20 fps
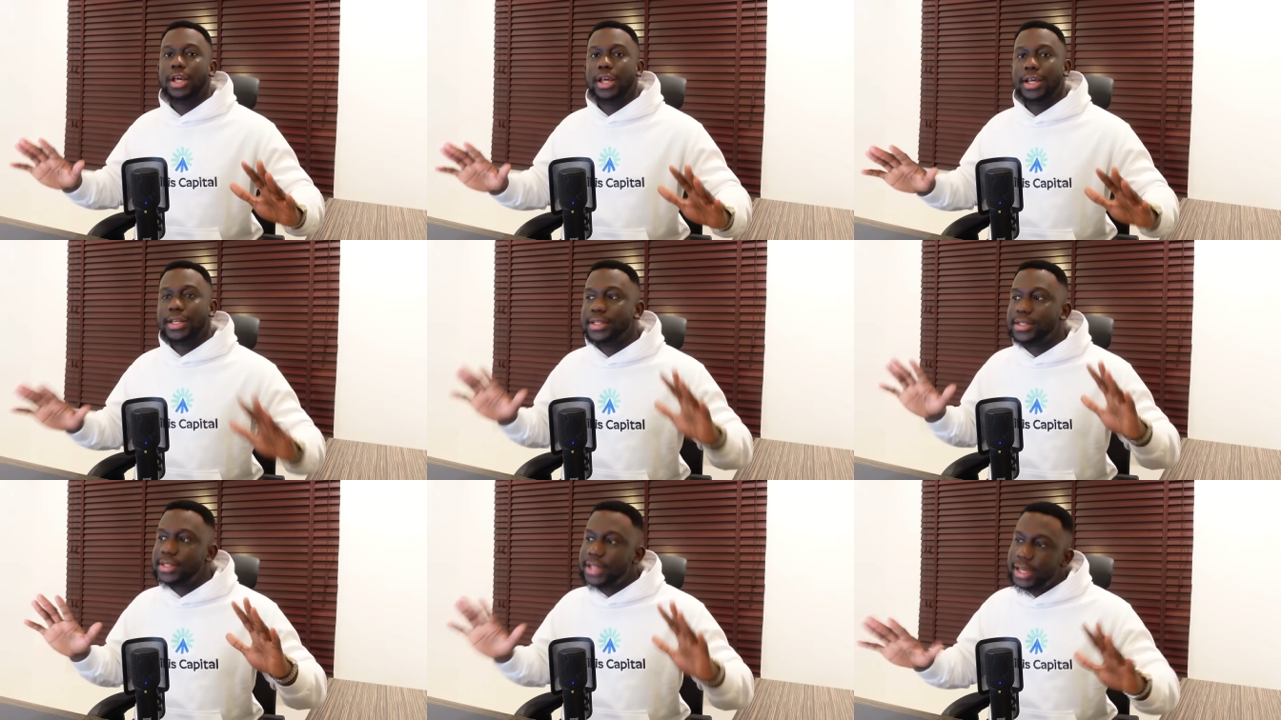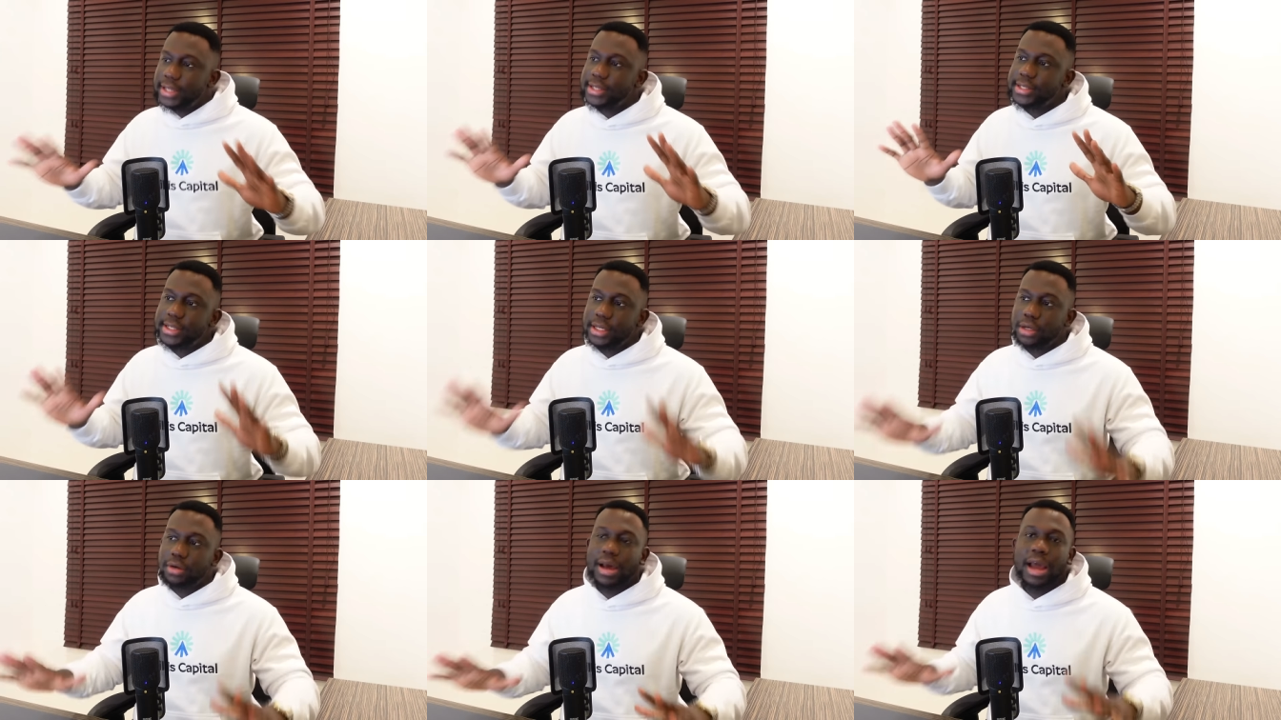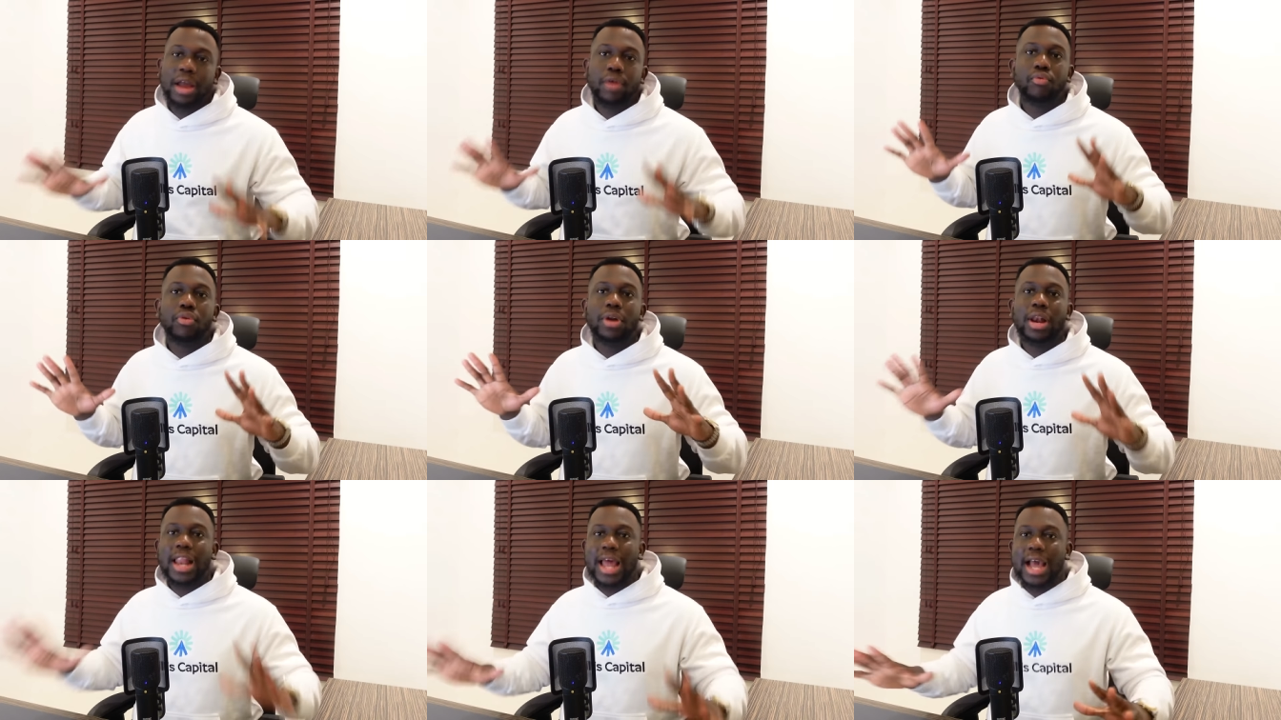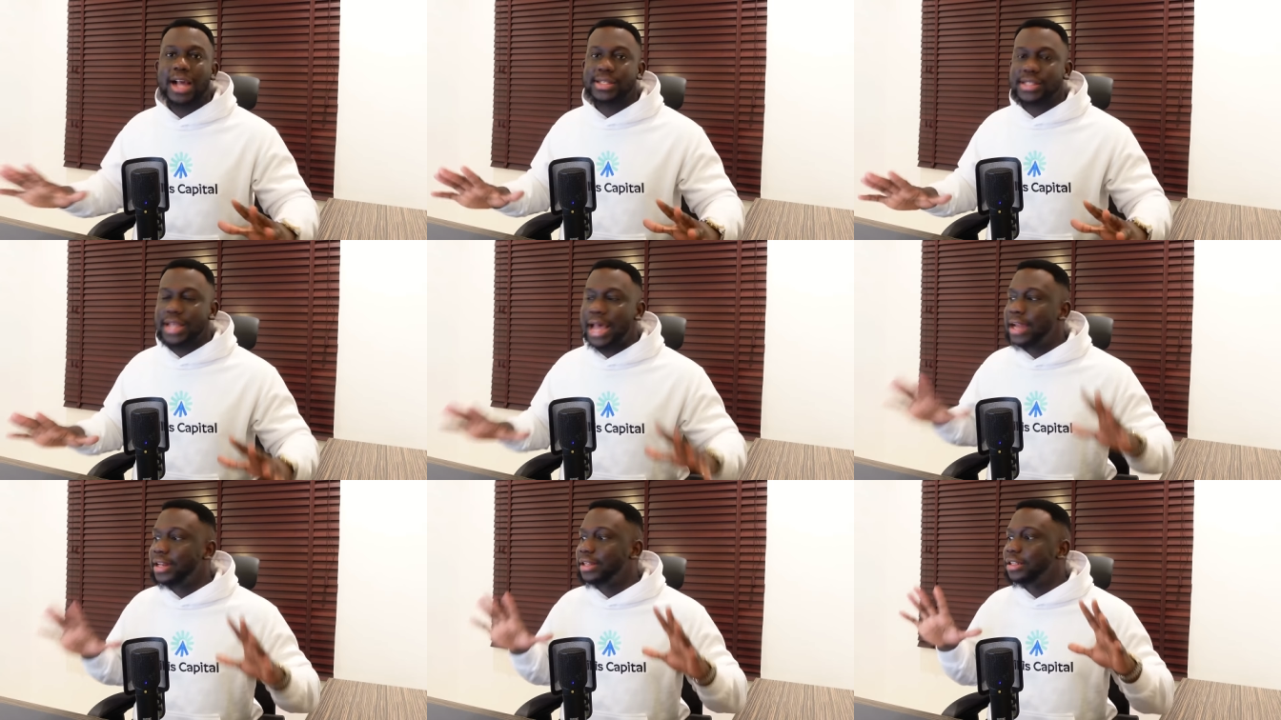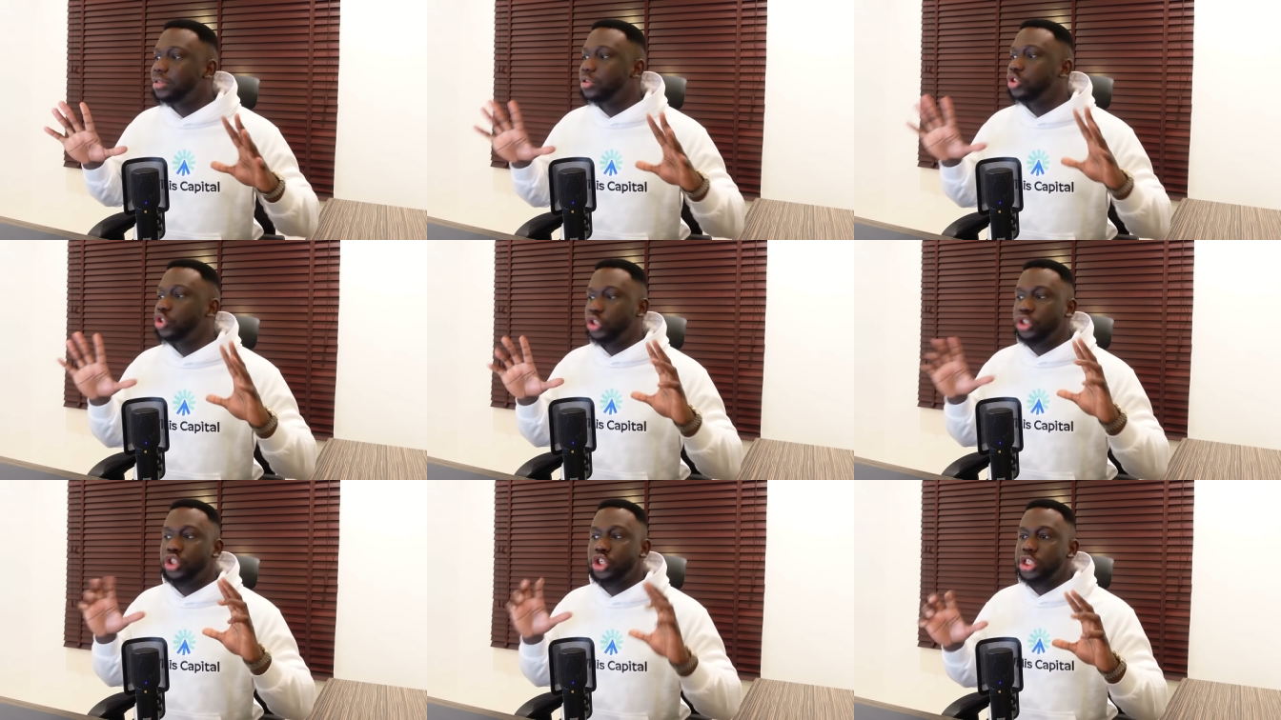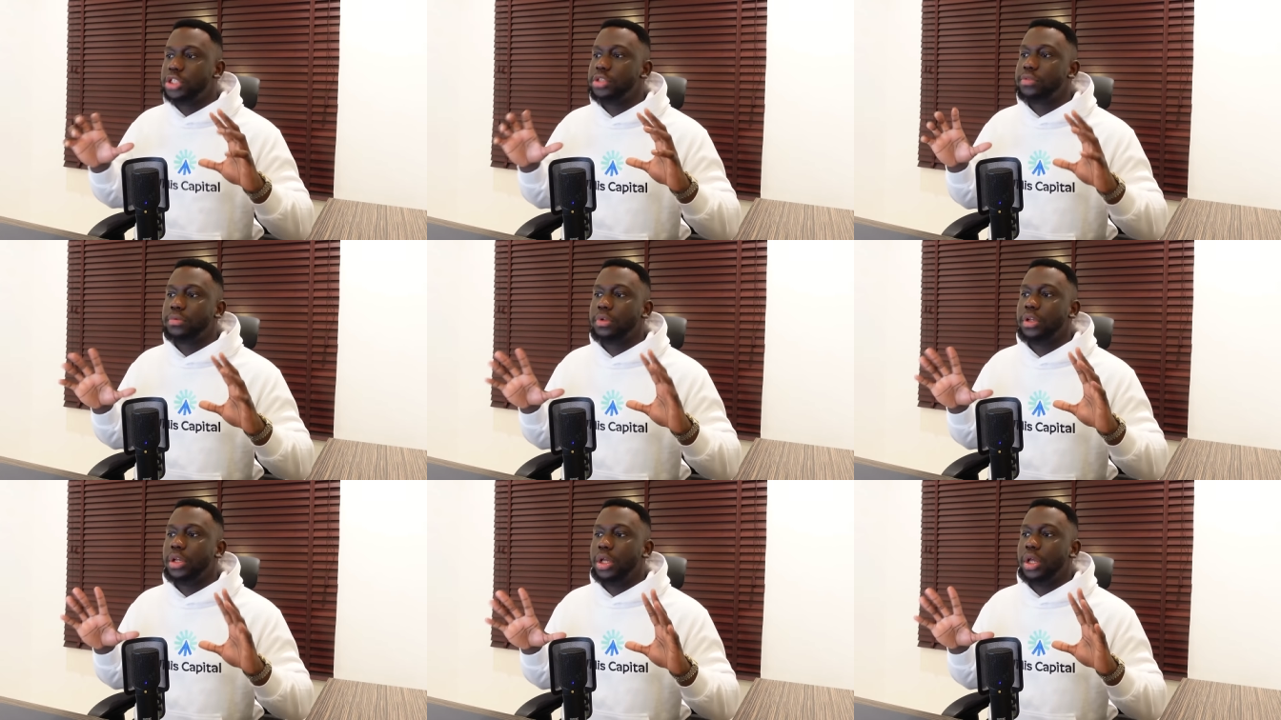Stay still and relax. And just